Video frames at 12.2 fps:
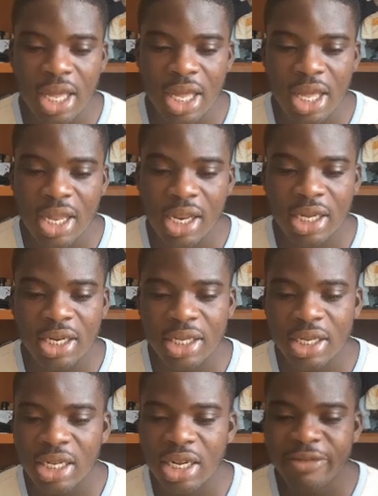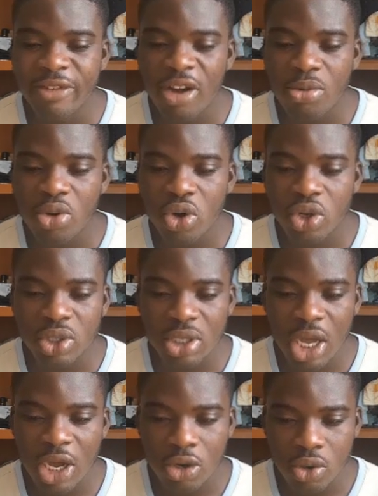earlier learned that the variable costs
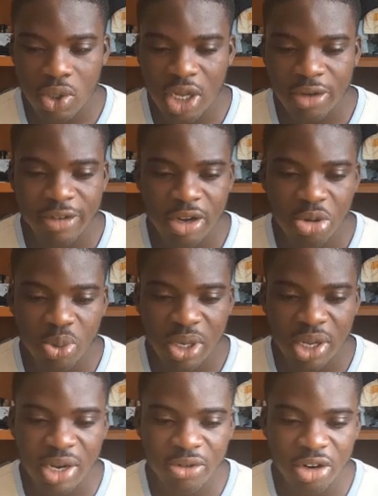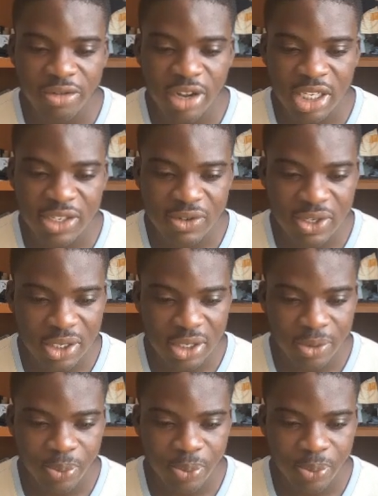are those that vary with the level of activity.